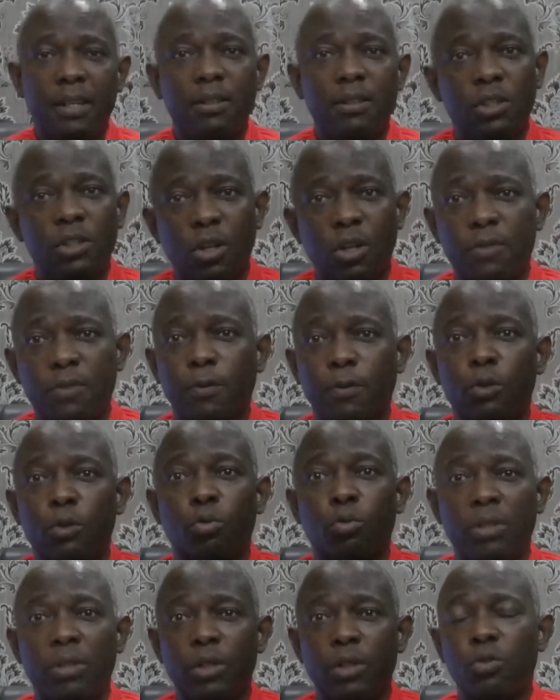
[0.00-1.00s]
It's just for
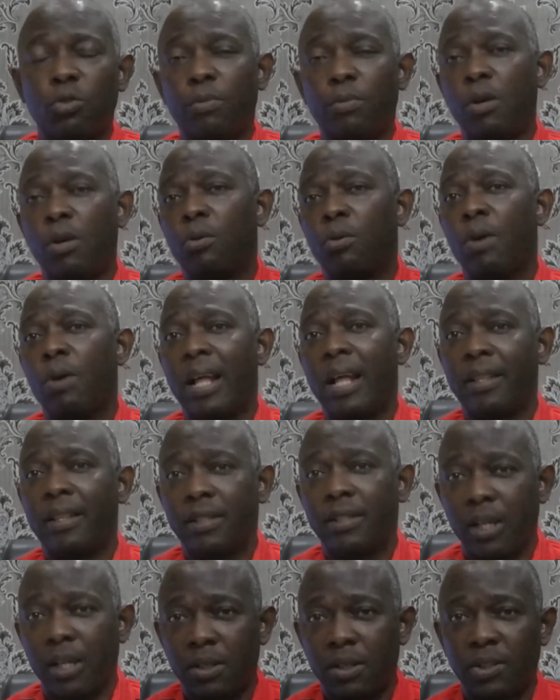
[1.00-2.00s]
today, tomorrow, and
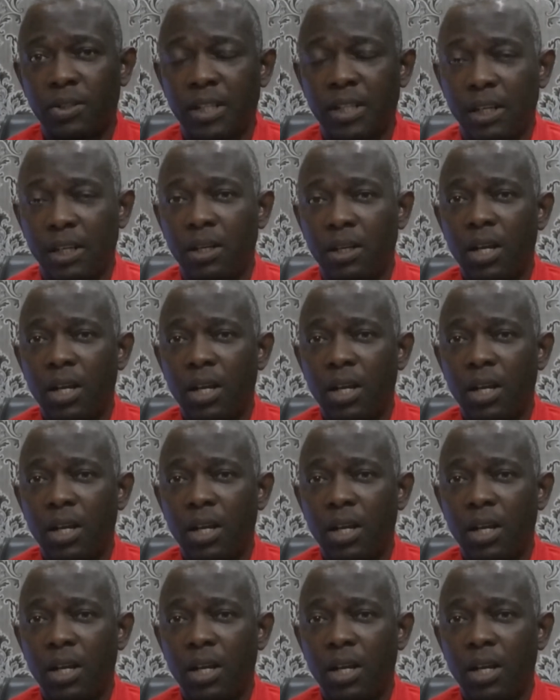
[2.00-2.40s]
Thursday.